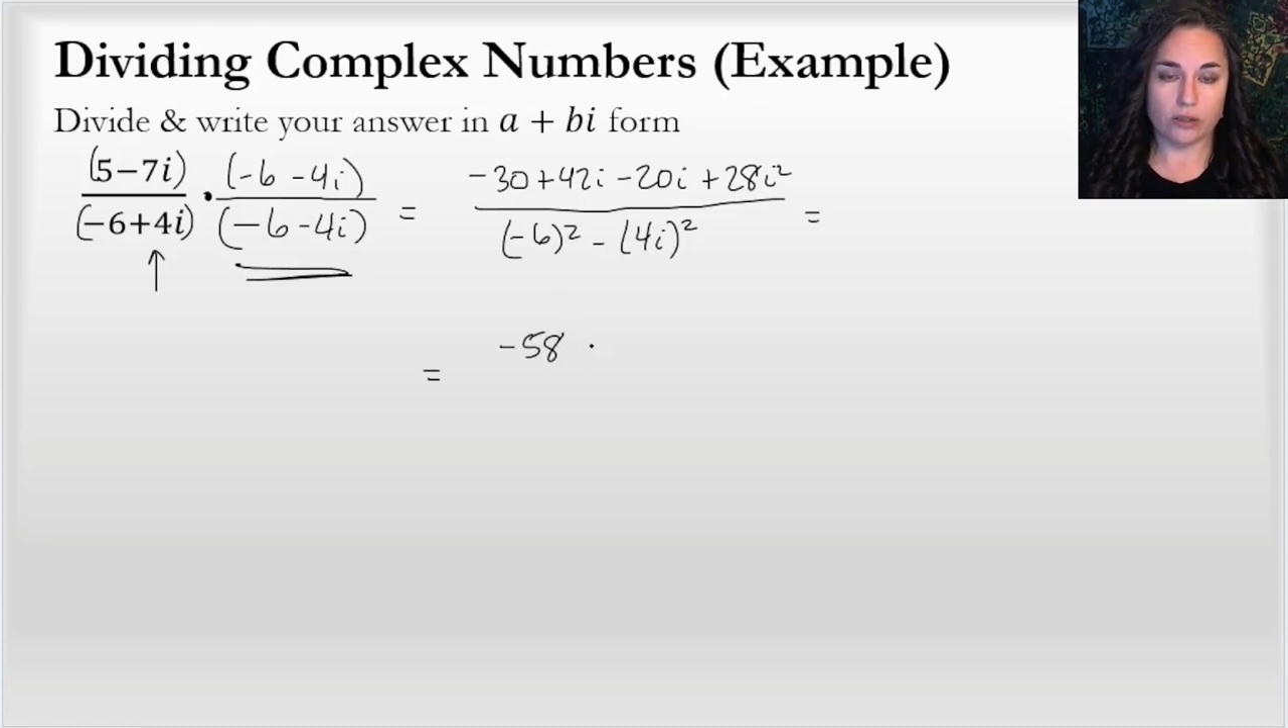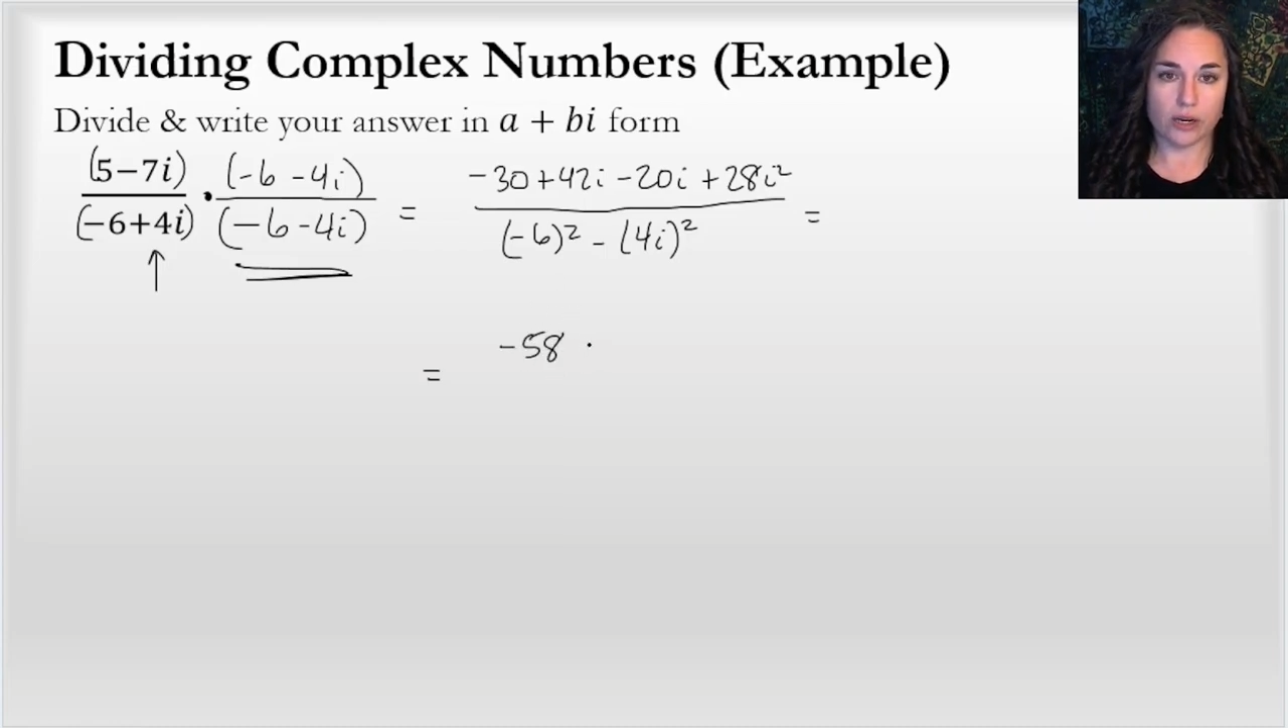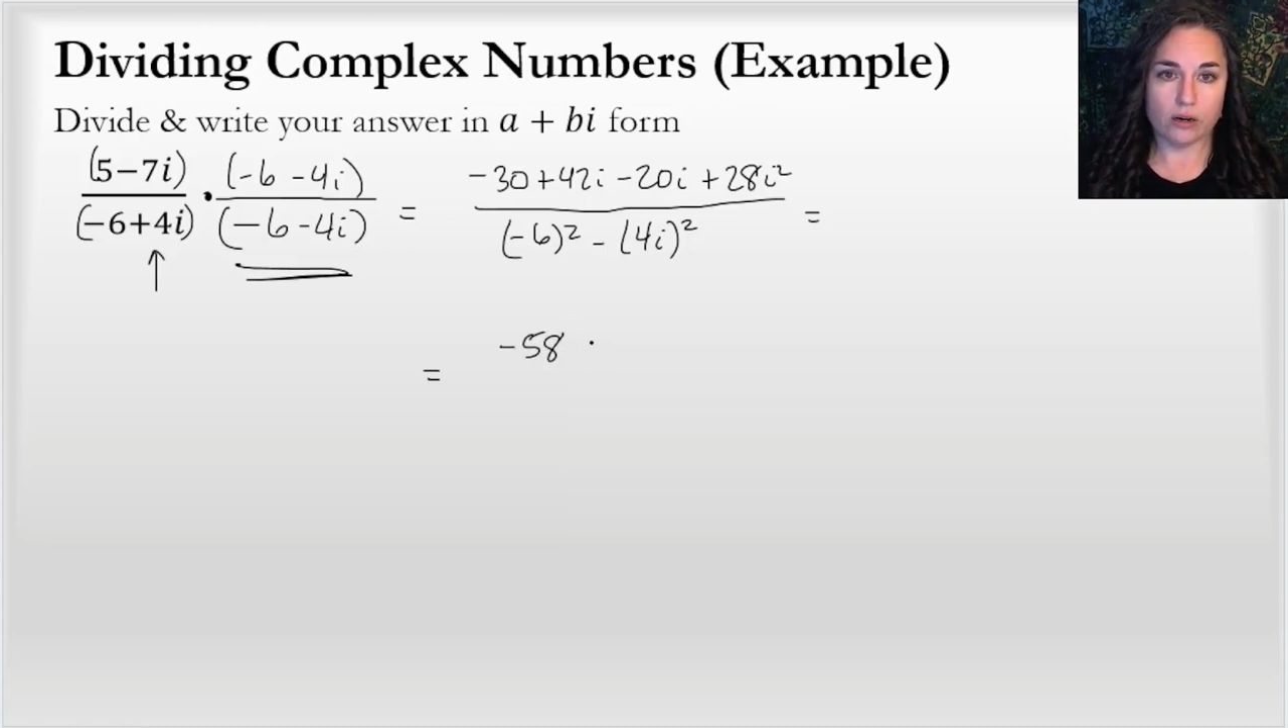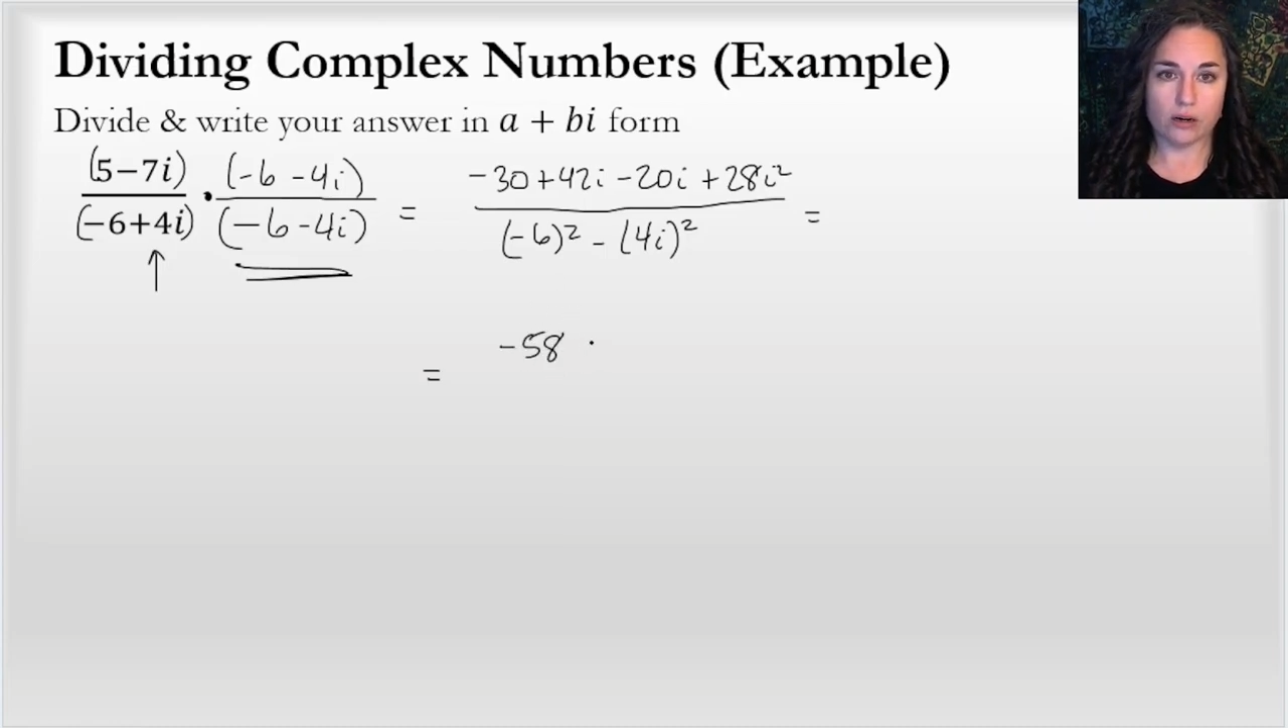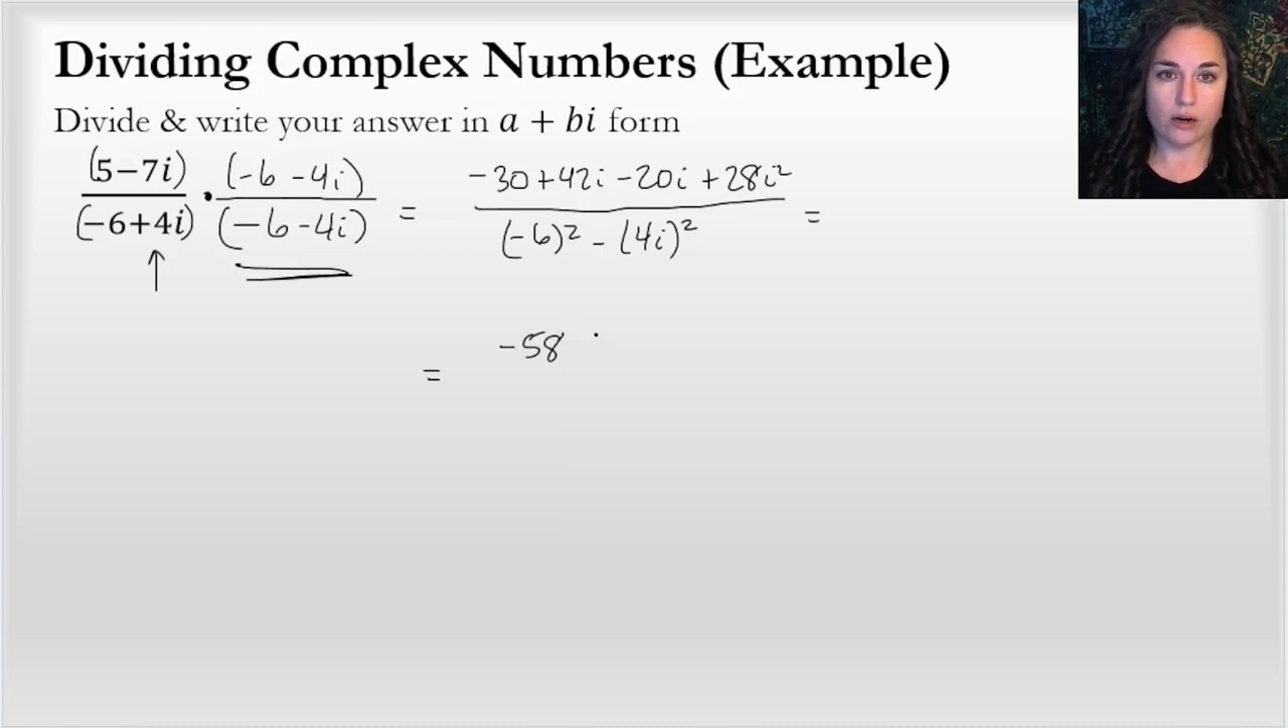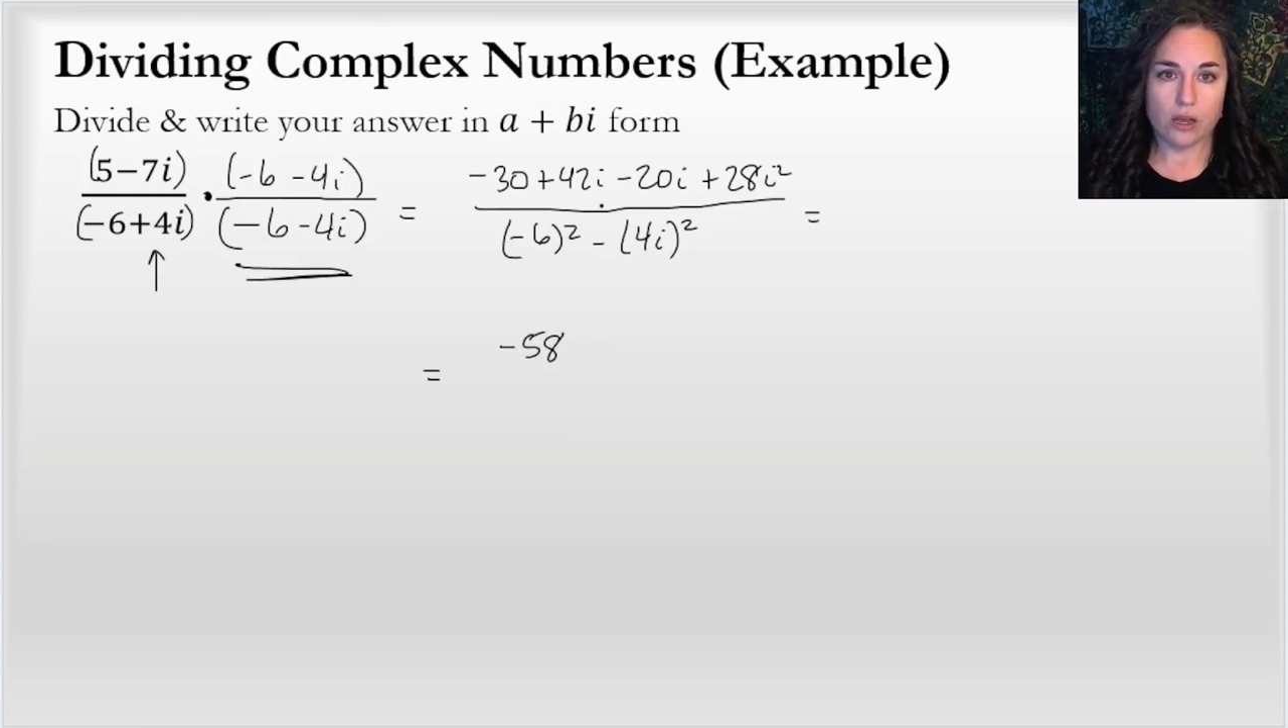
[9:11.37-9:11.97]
there.